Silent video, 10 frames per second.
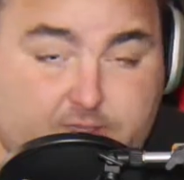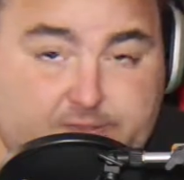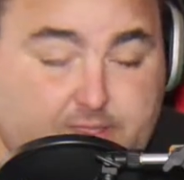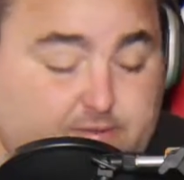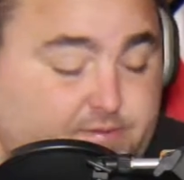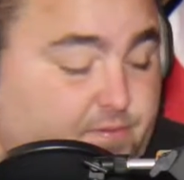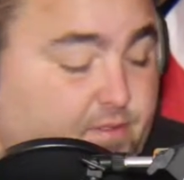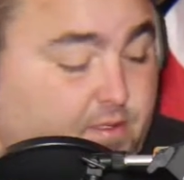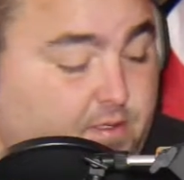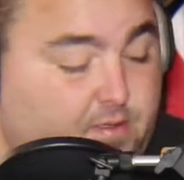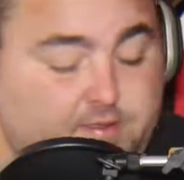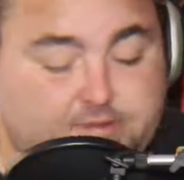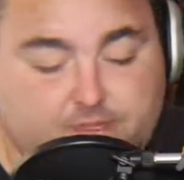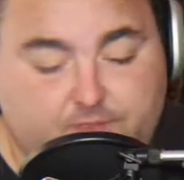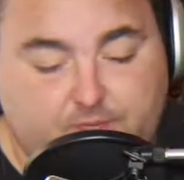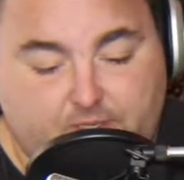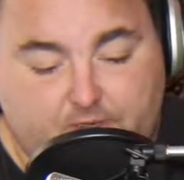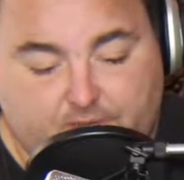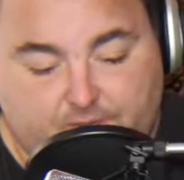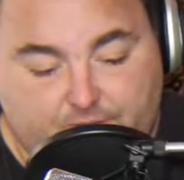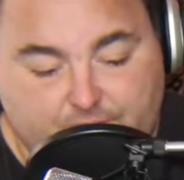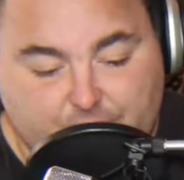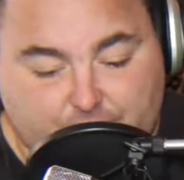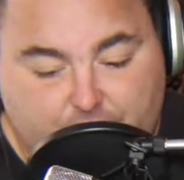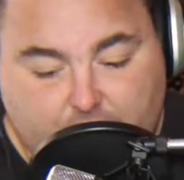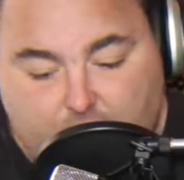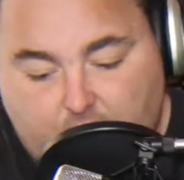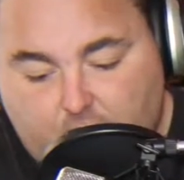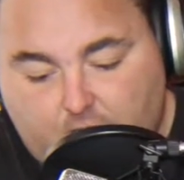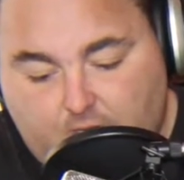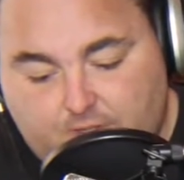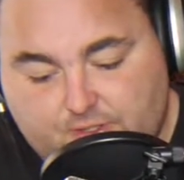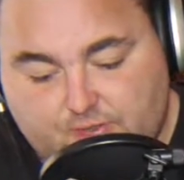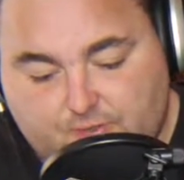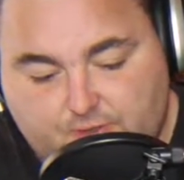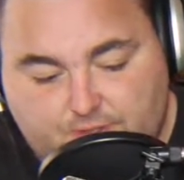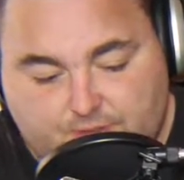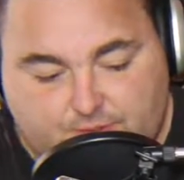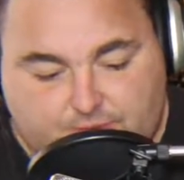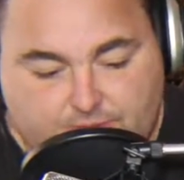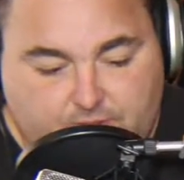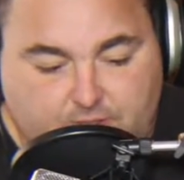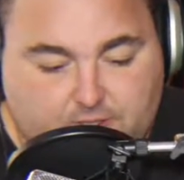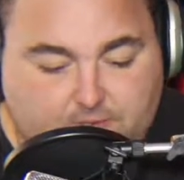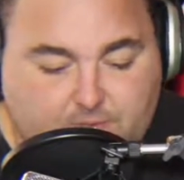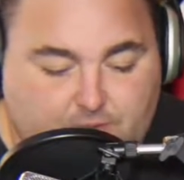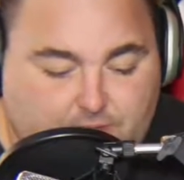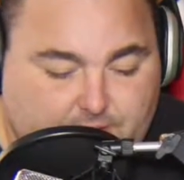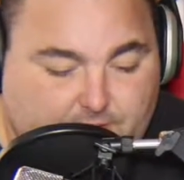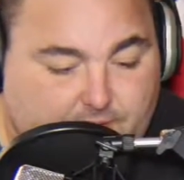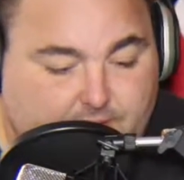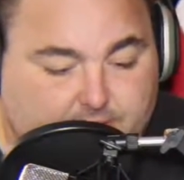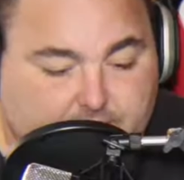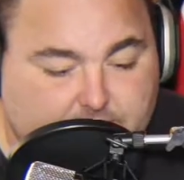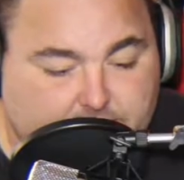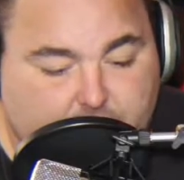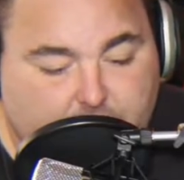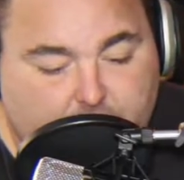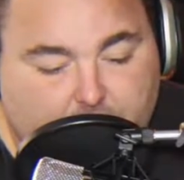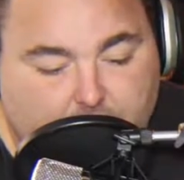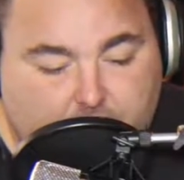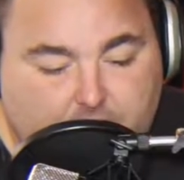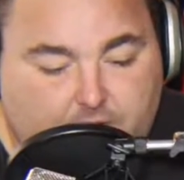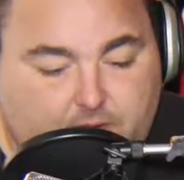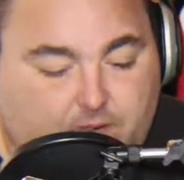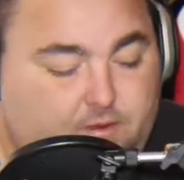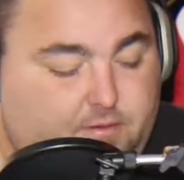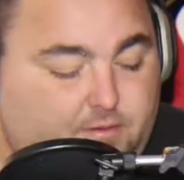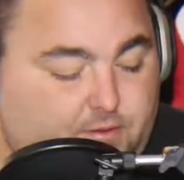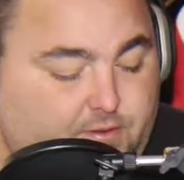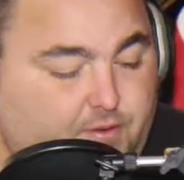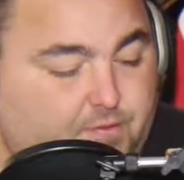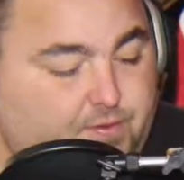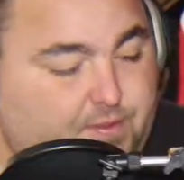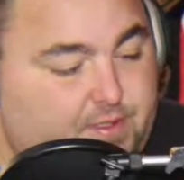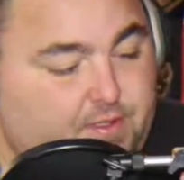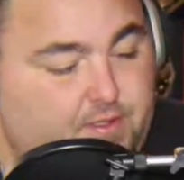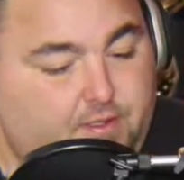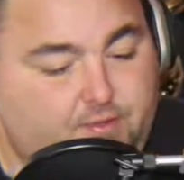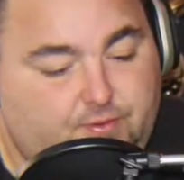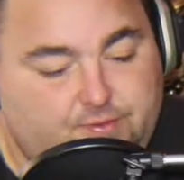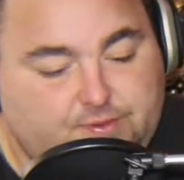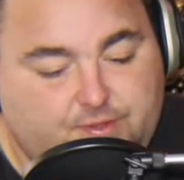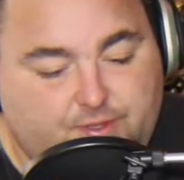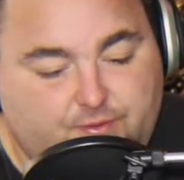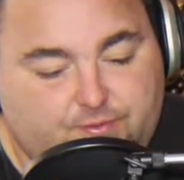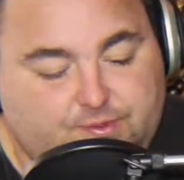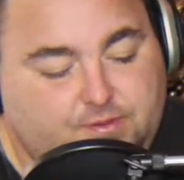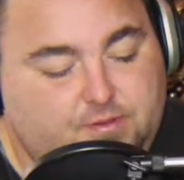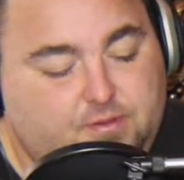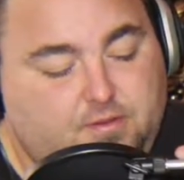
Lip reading: guess that's going to be it for this morning. I just wanted to come on and look over the news and notes